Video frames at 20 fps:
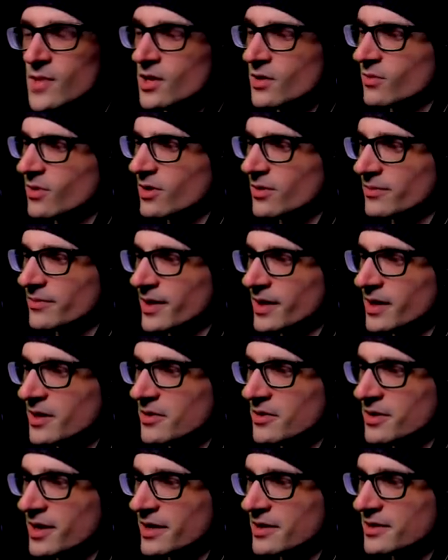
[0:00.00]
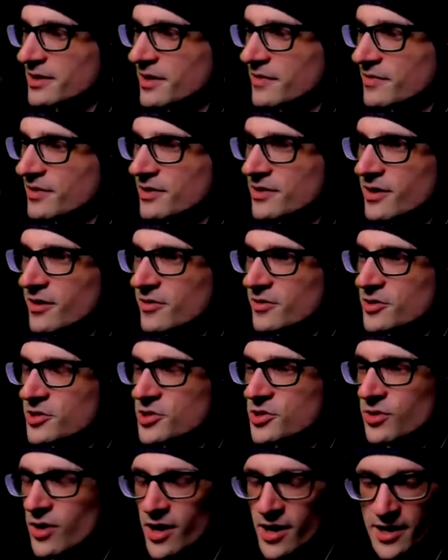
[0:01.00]
Well, I don't know, I can give it another
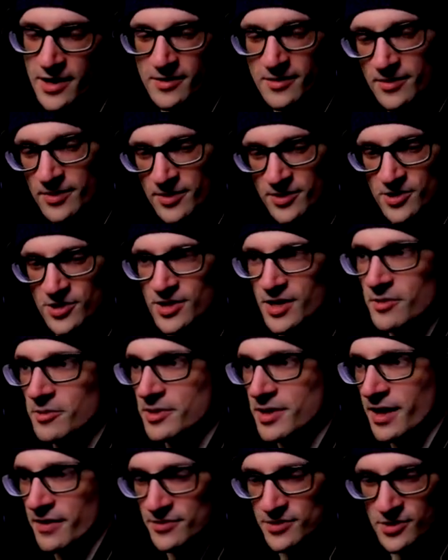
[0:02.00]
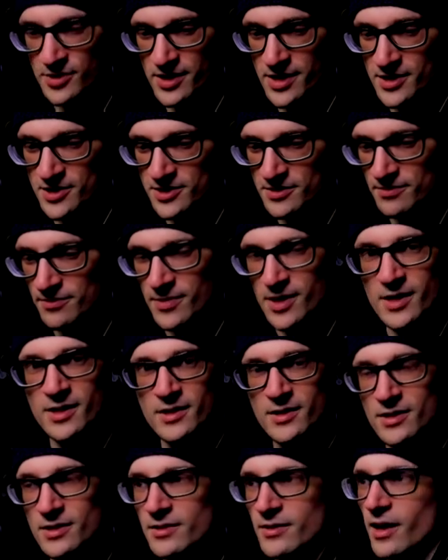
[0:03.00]
try. I would have to, I guess,
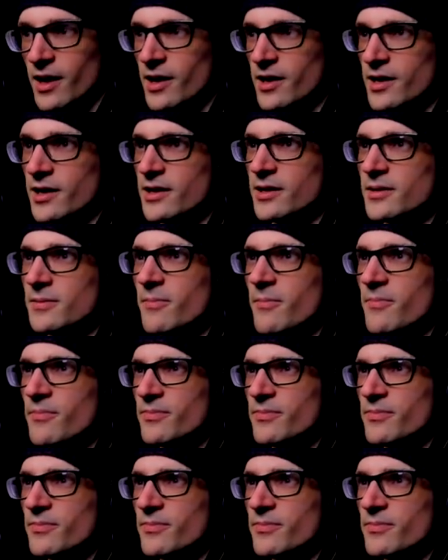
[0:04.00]
uh,